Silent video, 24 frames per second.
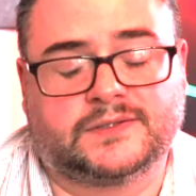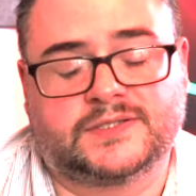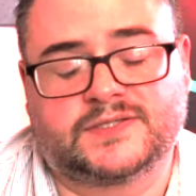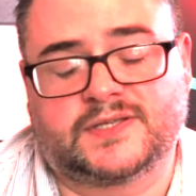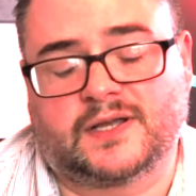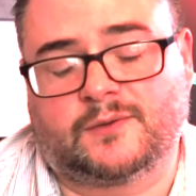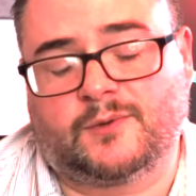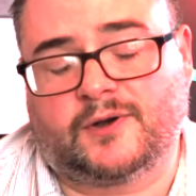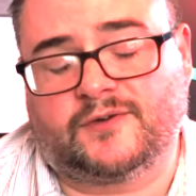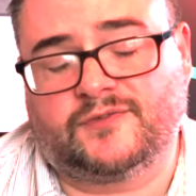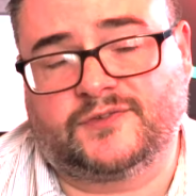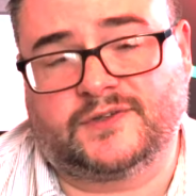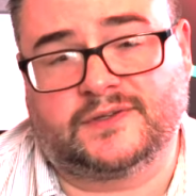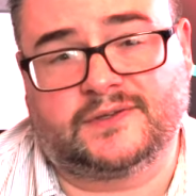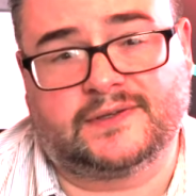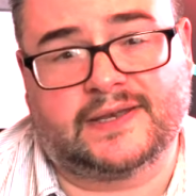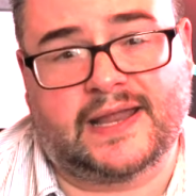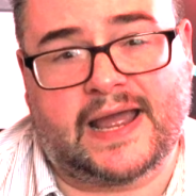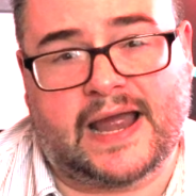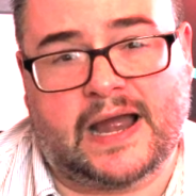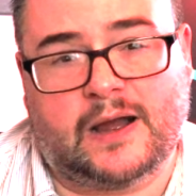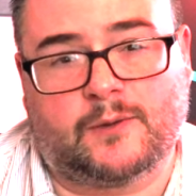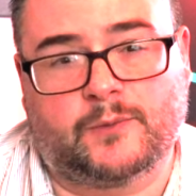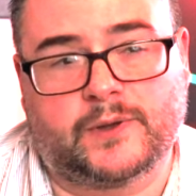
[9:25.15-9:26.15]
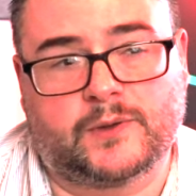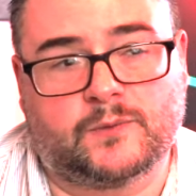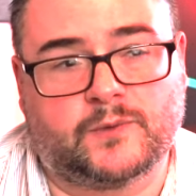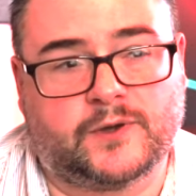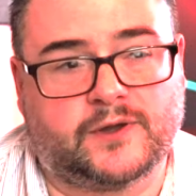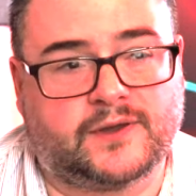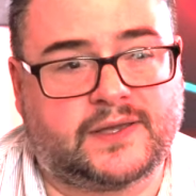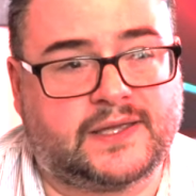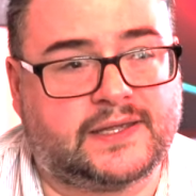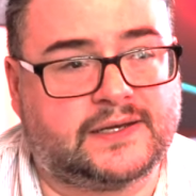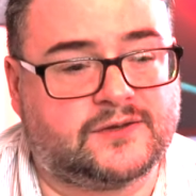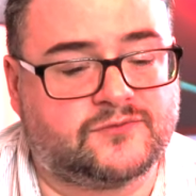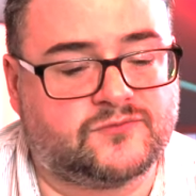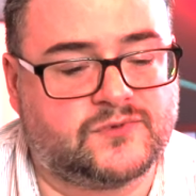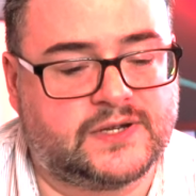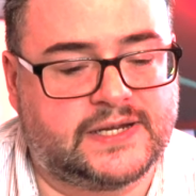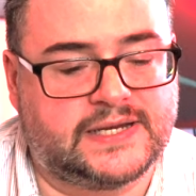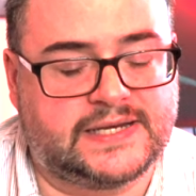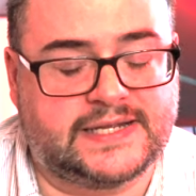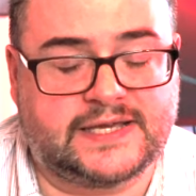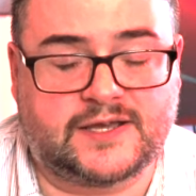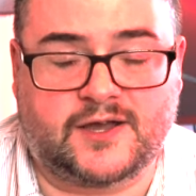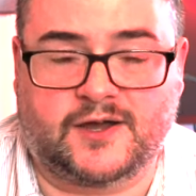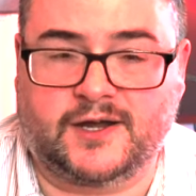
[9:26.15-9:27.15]
So often now we work in a
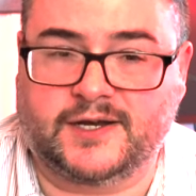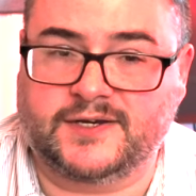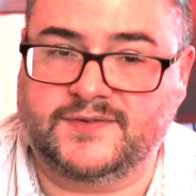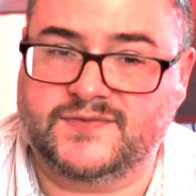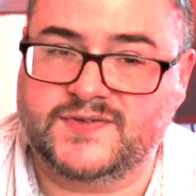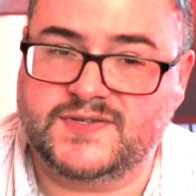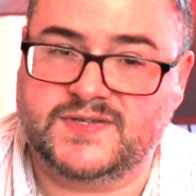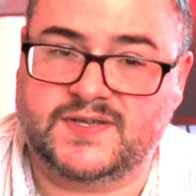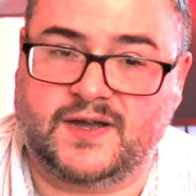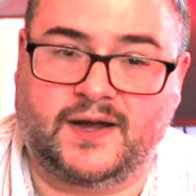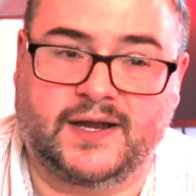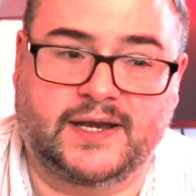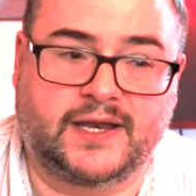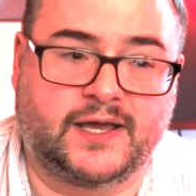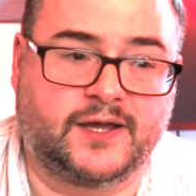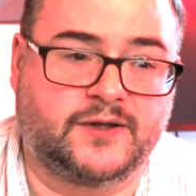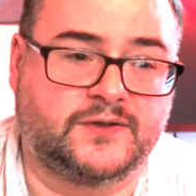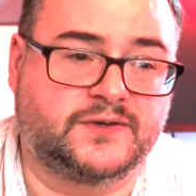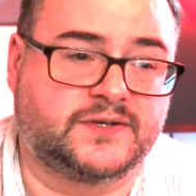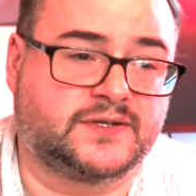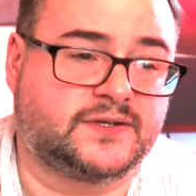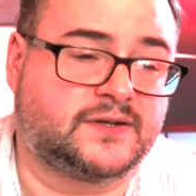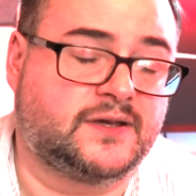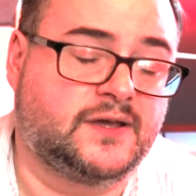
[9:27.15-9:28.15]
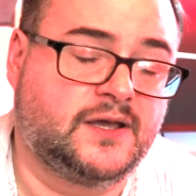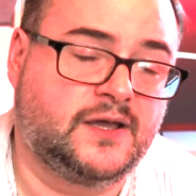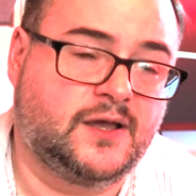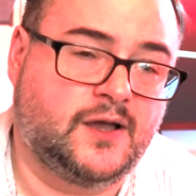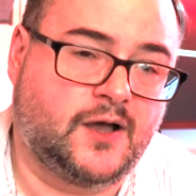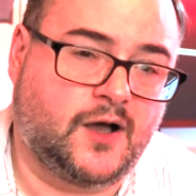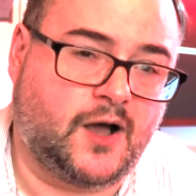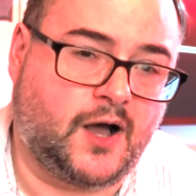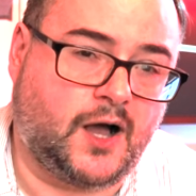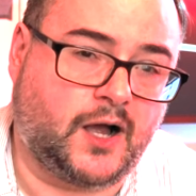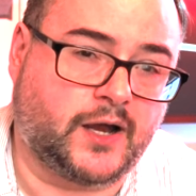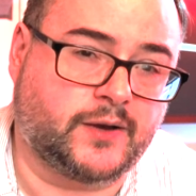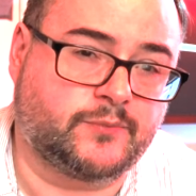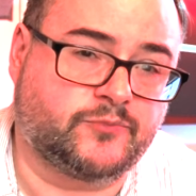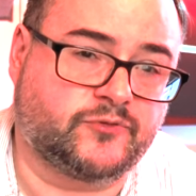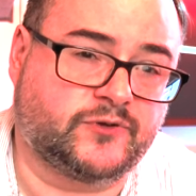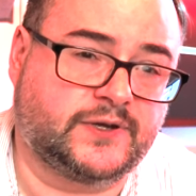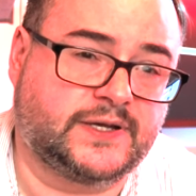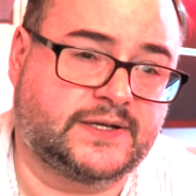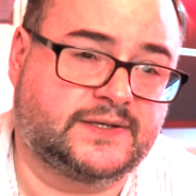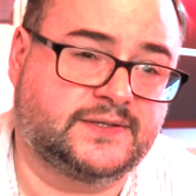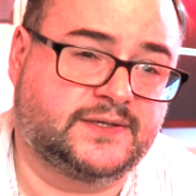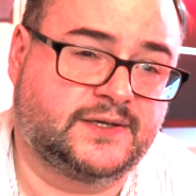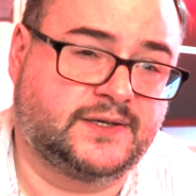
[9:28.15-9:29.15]
really kind of siloed and
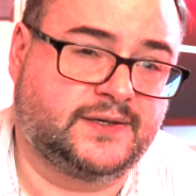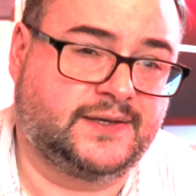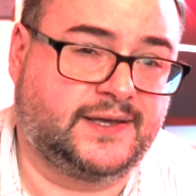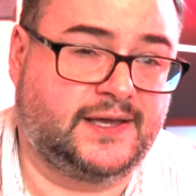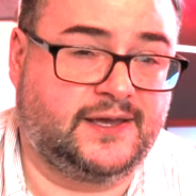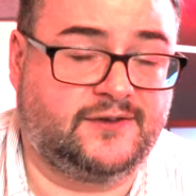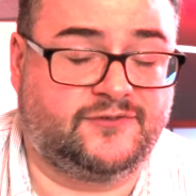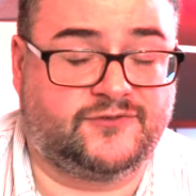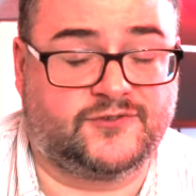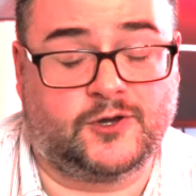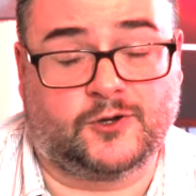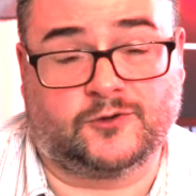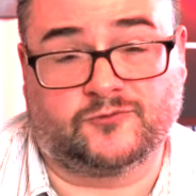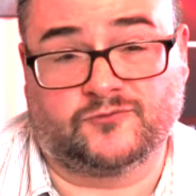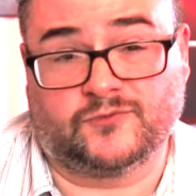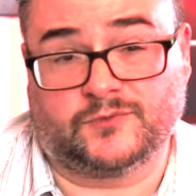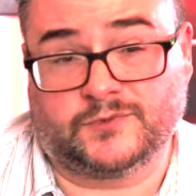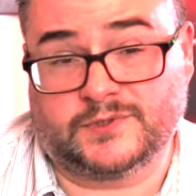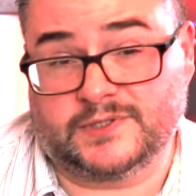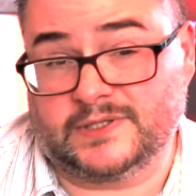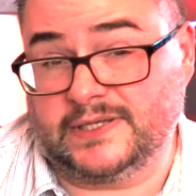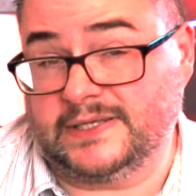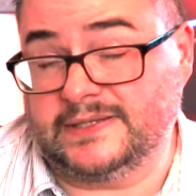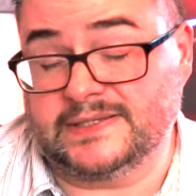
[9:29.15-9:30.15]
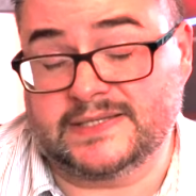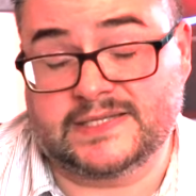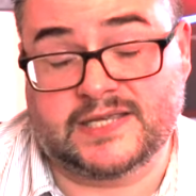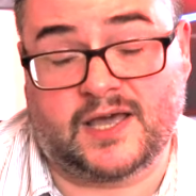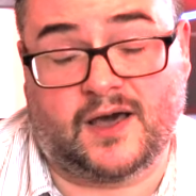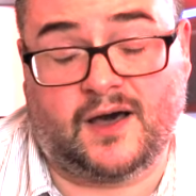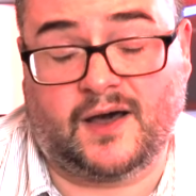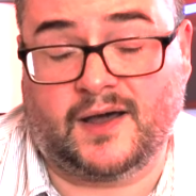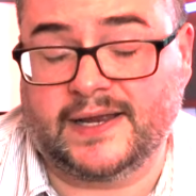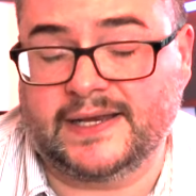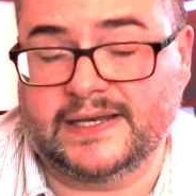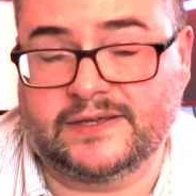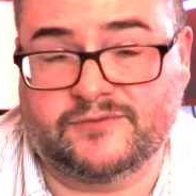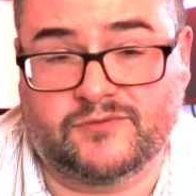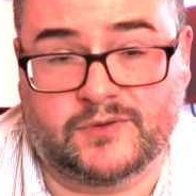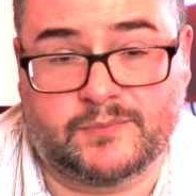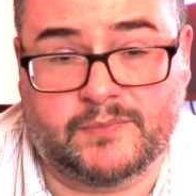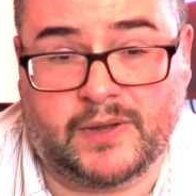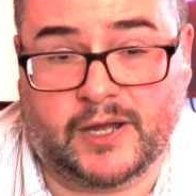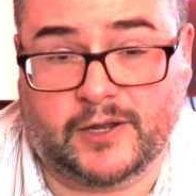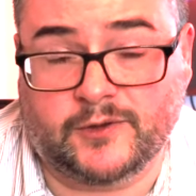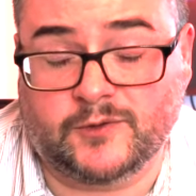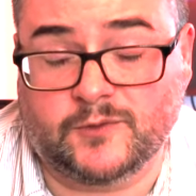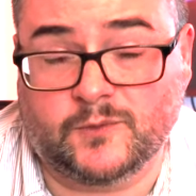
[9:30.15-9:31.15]
hybrid, if not entirely
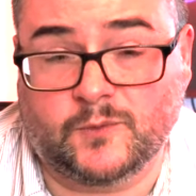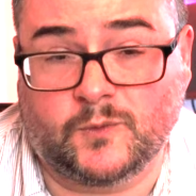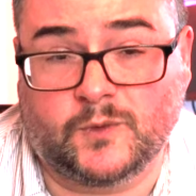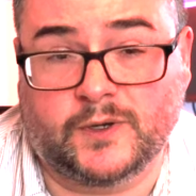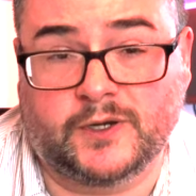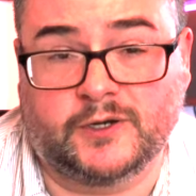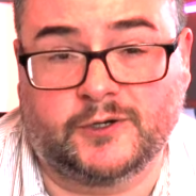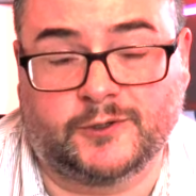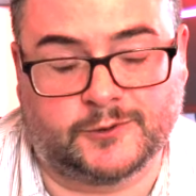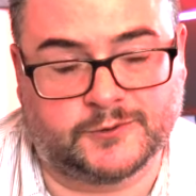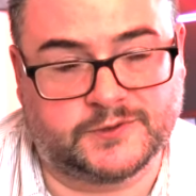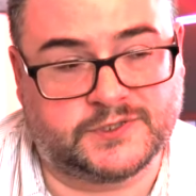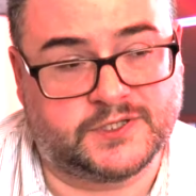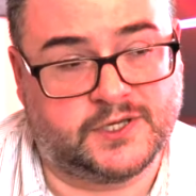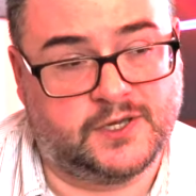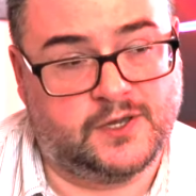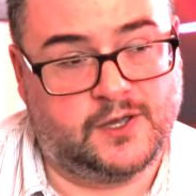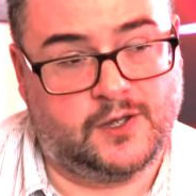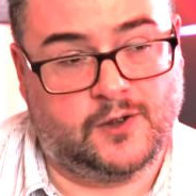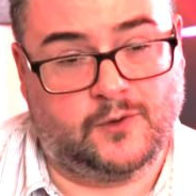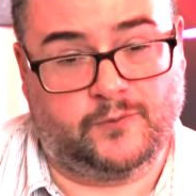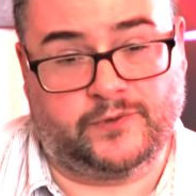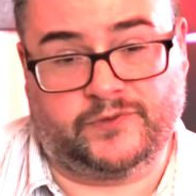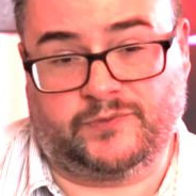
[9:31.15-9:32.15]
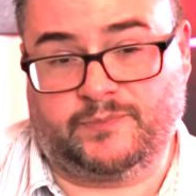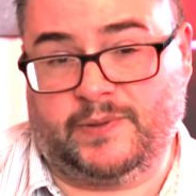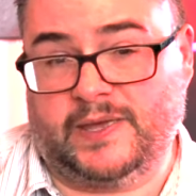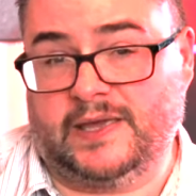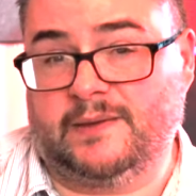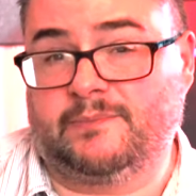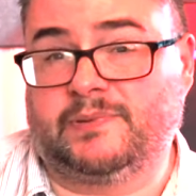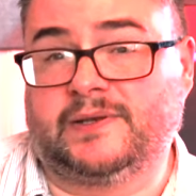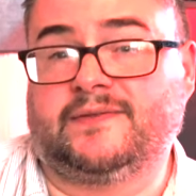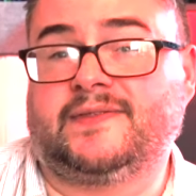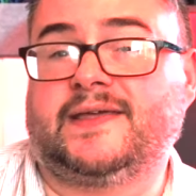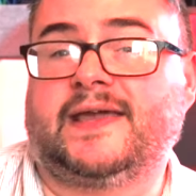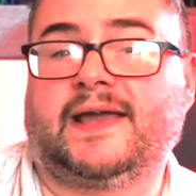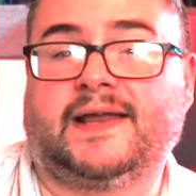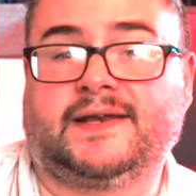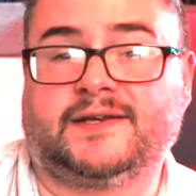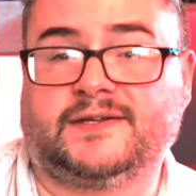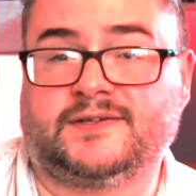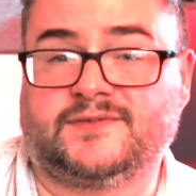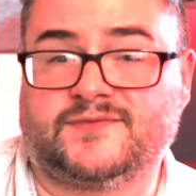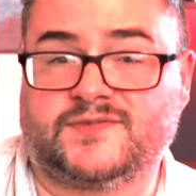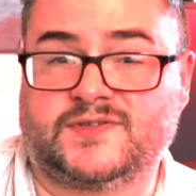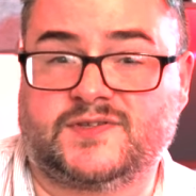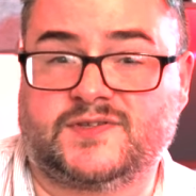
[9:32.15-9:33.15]
remote world, with people at the
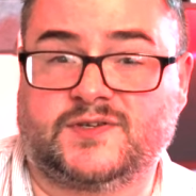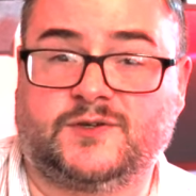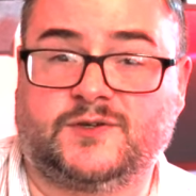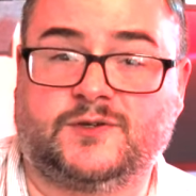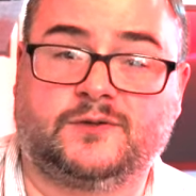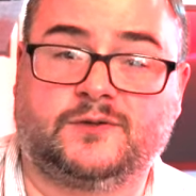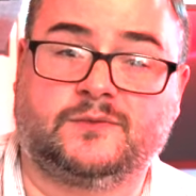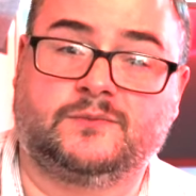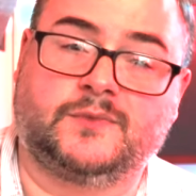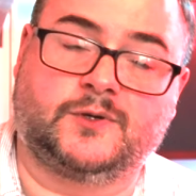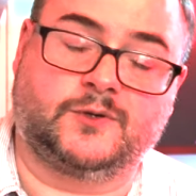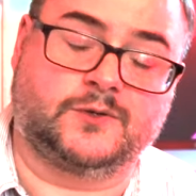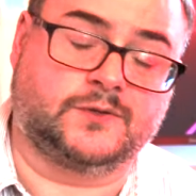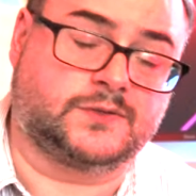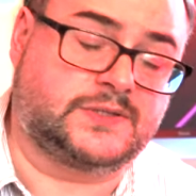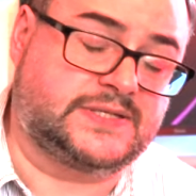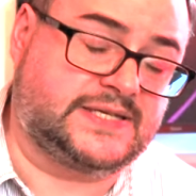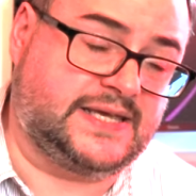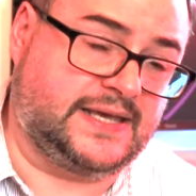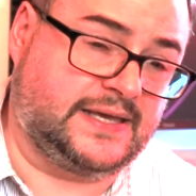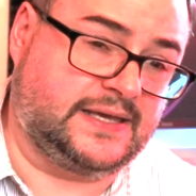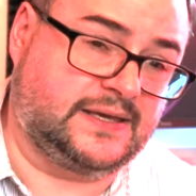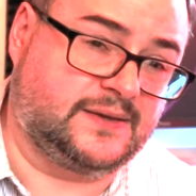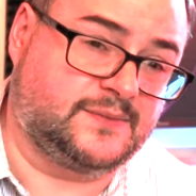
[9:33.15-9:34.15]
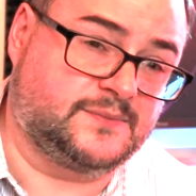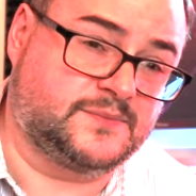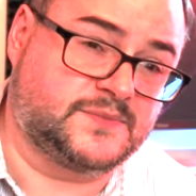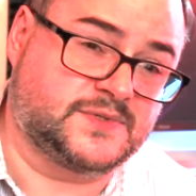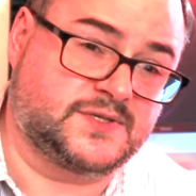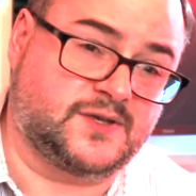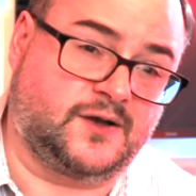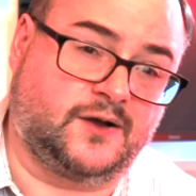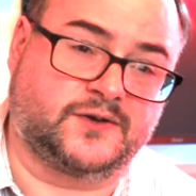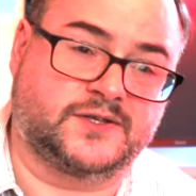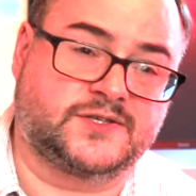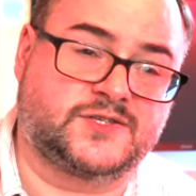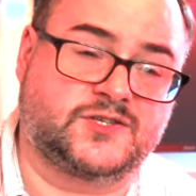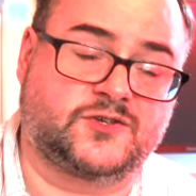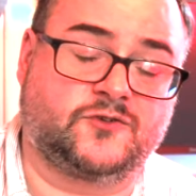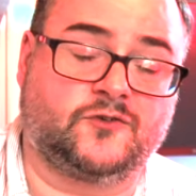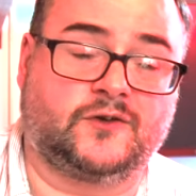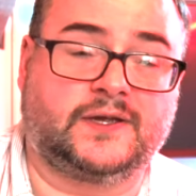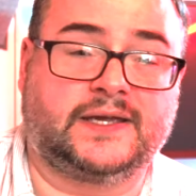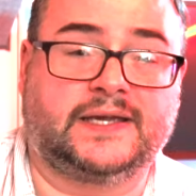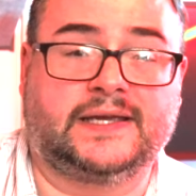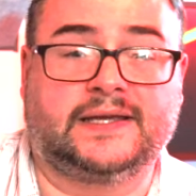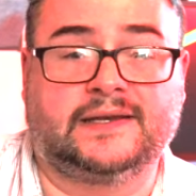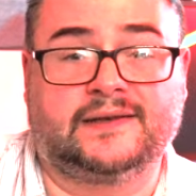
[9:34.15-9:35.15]
end of Zoom or Teams on a
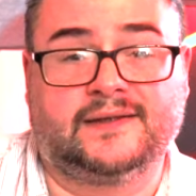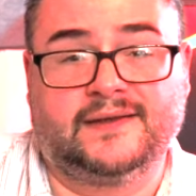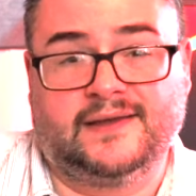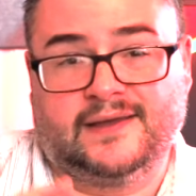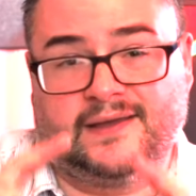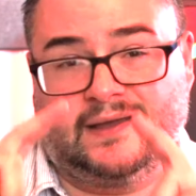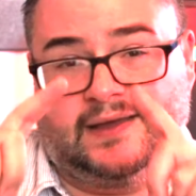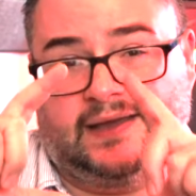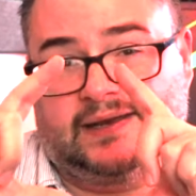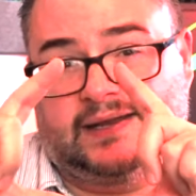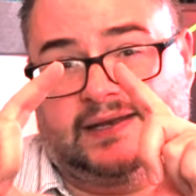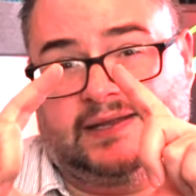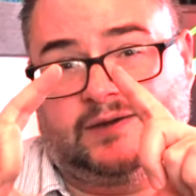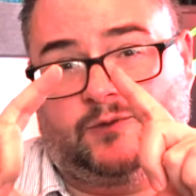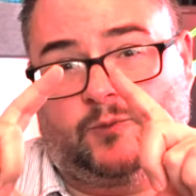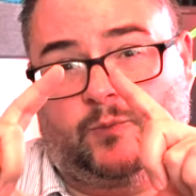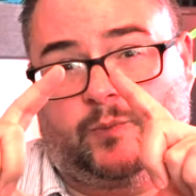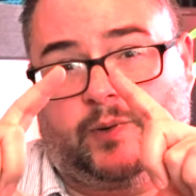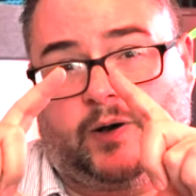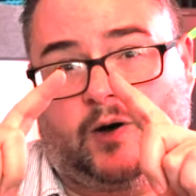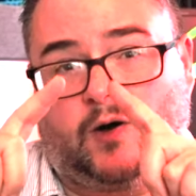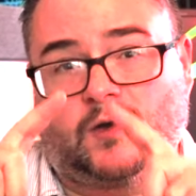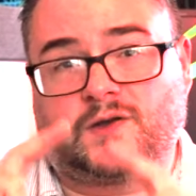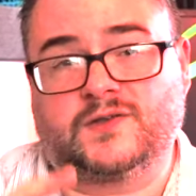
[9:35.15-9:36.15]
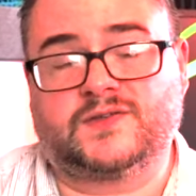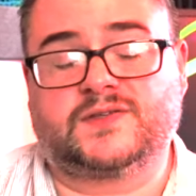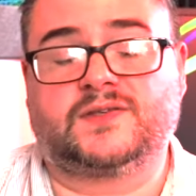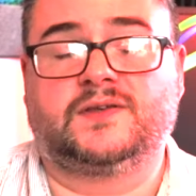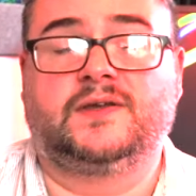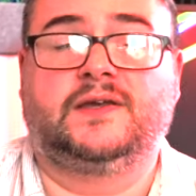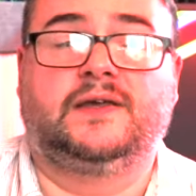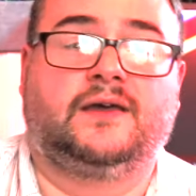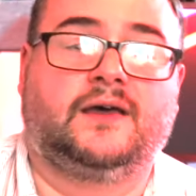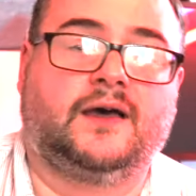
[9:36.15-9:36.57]
screen in a little box.